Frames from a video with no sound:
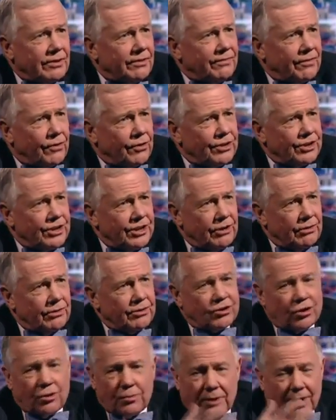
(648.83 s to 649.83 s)
even the first
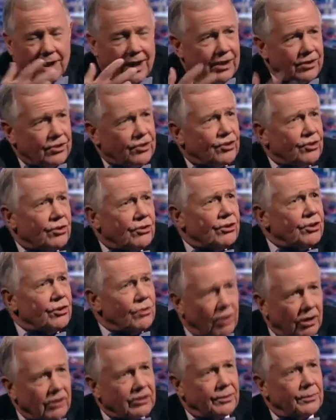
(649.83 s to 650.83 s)
year or so, but I
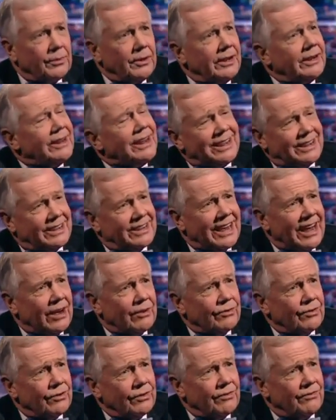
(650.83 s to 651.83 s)
assure you, ultimately, it gets
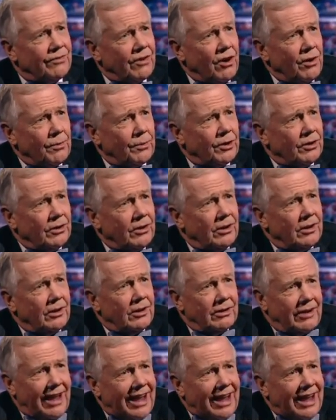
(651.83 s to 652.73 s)
down to the farmer.